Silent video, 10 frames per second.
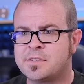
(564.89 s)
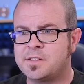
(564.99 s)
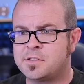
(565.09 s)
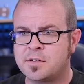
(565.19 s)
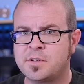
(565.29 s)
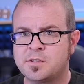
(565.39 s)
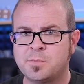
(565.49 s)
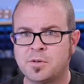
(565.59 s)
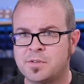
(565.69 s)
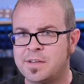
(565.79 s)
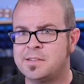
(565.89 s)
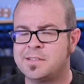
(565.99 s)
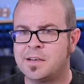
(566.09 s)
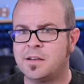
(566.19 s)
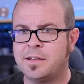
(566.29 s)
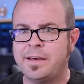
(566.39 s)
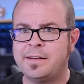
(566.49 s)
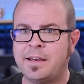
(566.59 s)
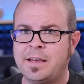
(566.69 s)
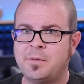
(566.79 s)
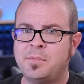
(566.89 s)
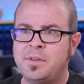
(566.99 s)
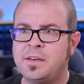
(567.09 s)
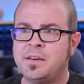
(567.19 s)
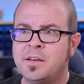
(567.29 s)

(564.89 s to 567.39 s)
They service both Intel and AMD.